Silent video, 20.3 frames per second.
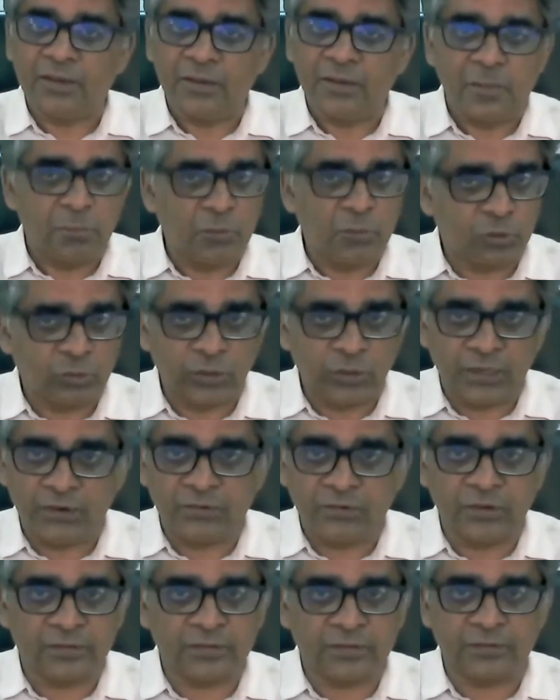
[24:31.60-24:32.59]
Mutual
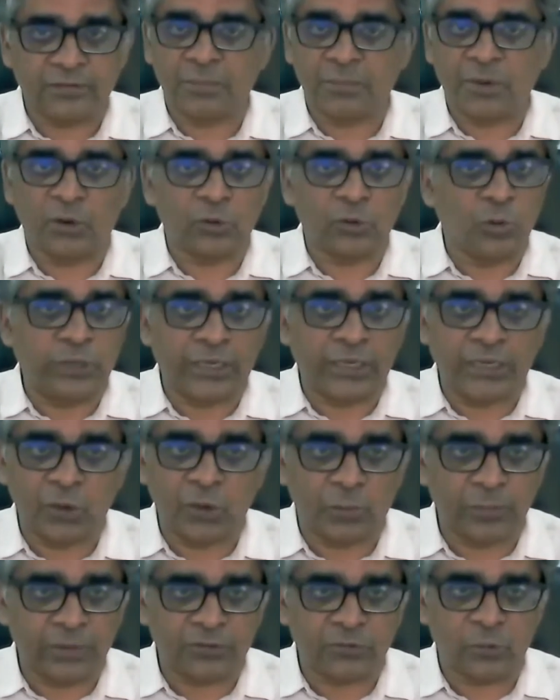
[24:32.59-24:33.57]
interest is about good
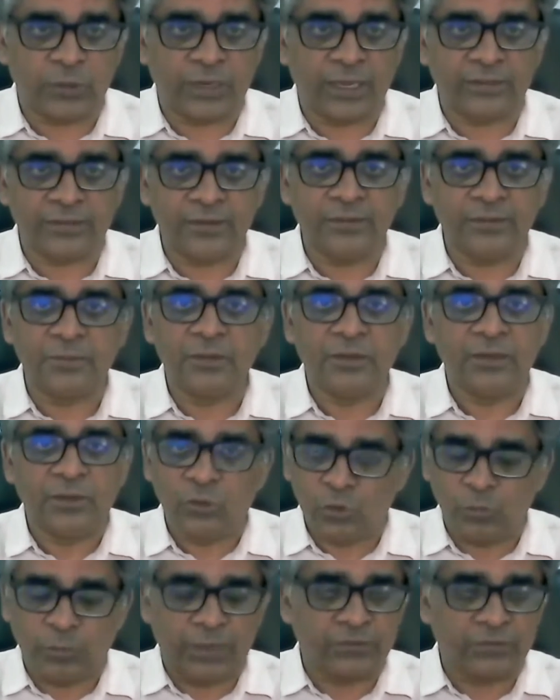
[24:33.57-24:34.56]
economics together.
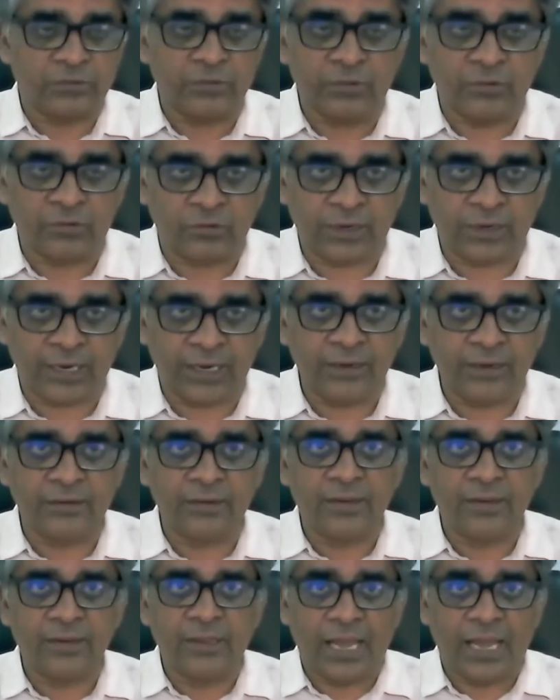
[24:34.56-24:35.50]
You mentioned trade.